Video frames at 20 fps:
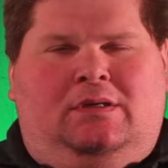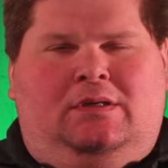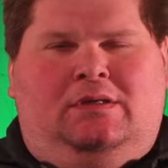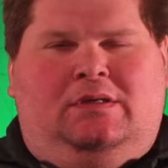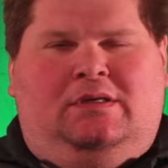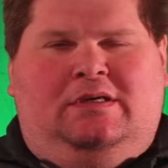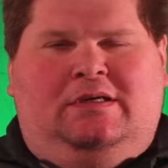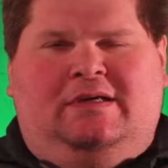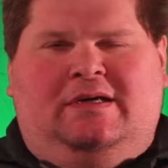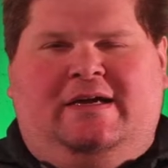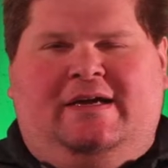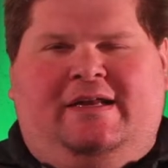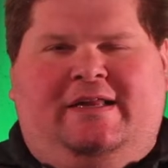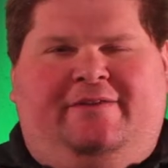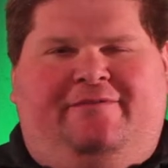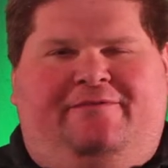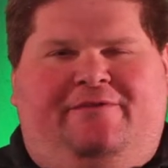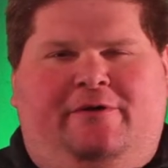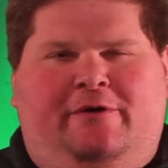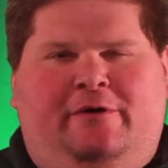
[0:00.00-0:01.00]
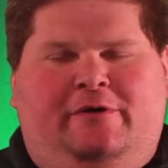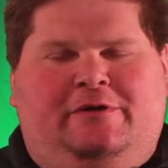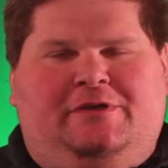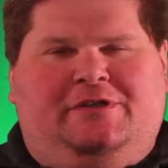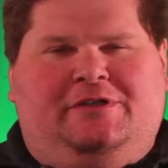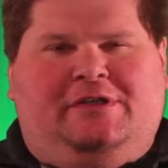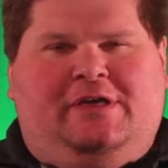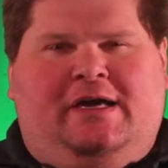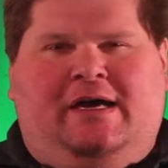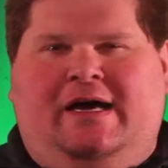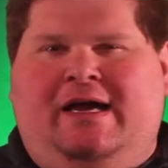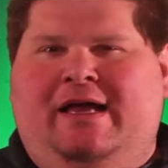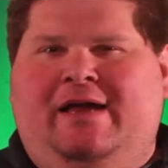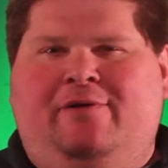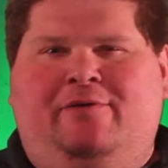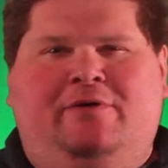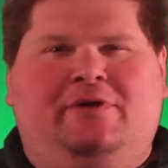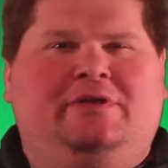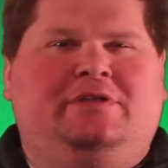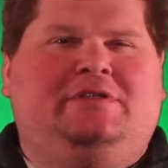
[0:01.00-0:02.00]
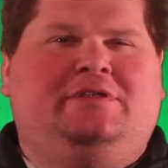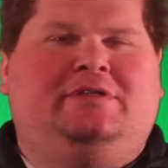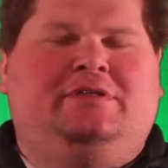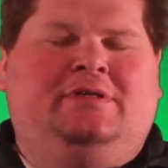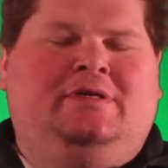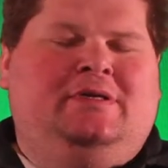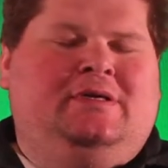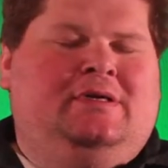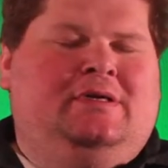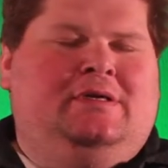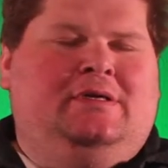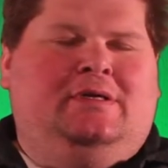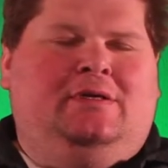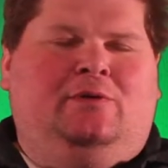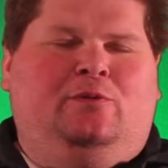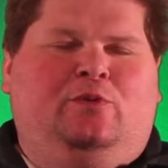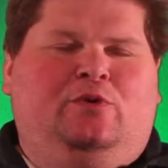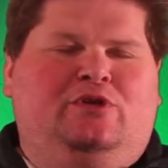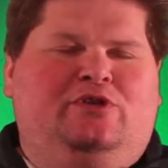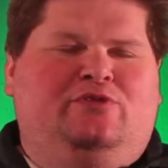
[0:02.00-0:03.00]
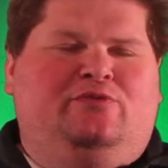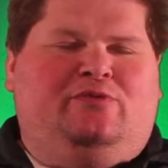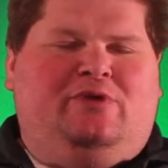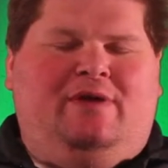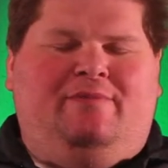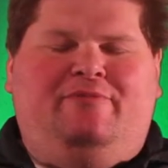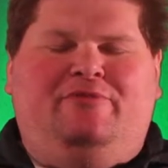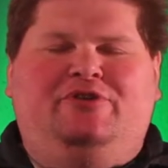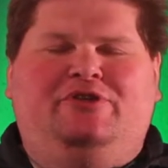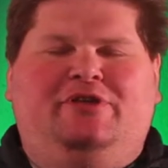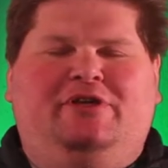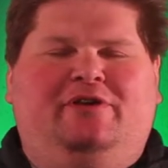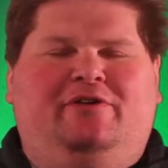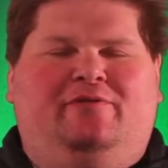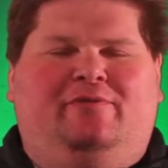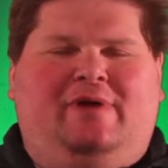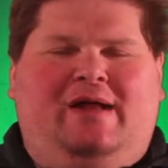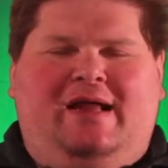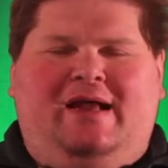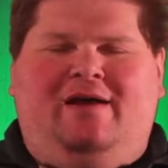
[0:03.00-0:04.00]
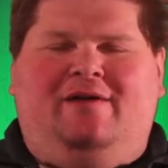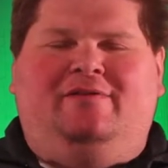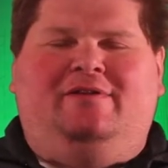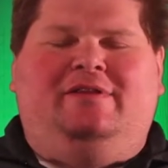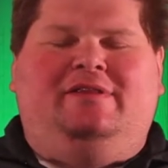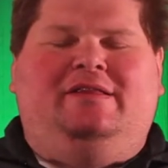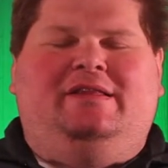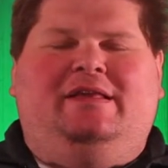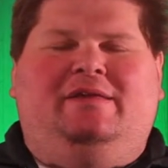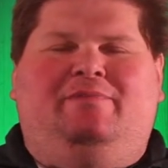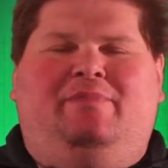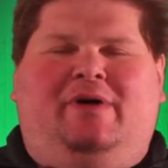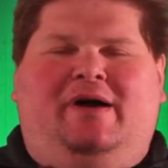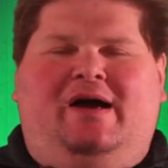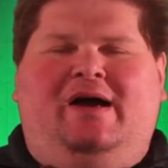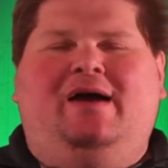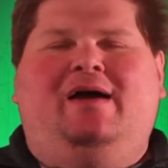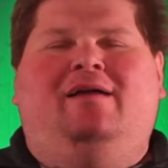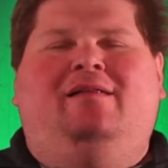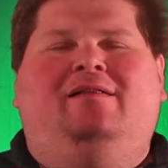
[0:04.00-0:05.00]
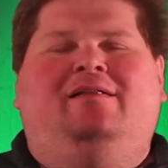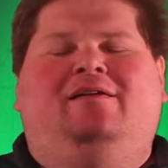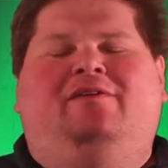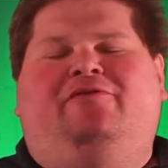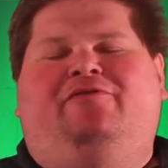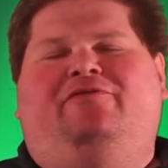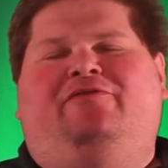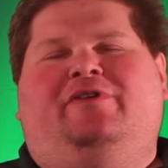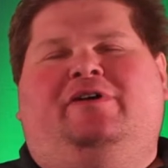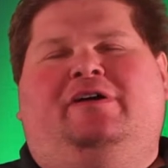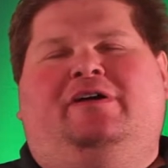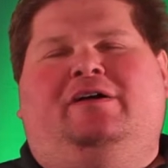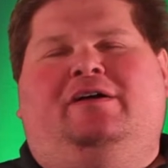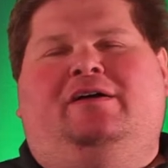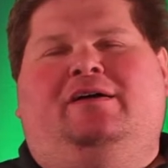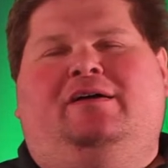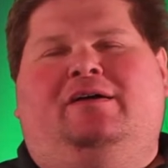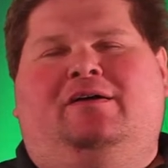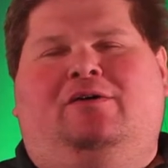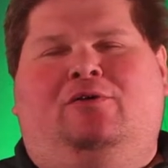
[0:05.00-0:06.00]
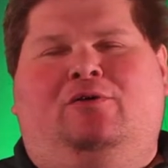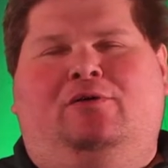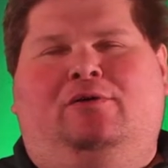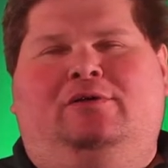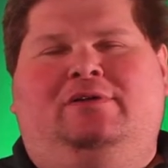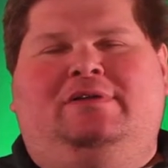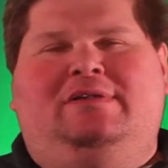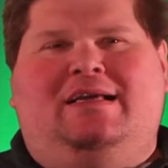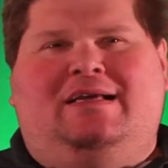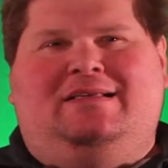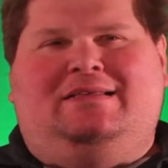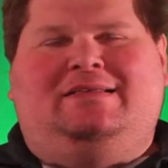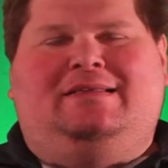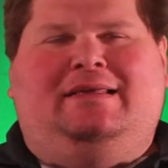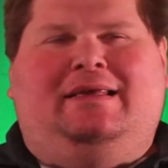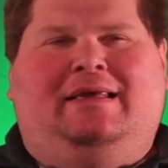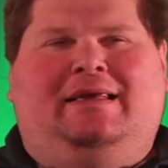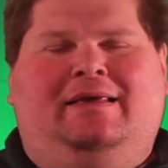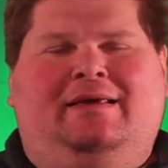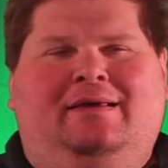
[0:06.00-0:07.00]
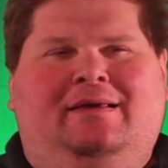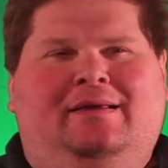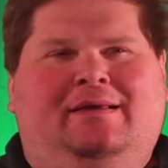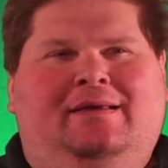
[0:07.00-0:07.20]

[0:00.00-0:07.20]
Alrighty, folks. I was rummaging around in the pile of old dusty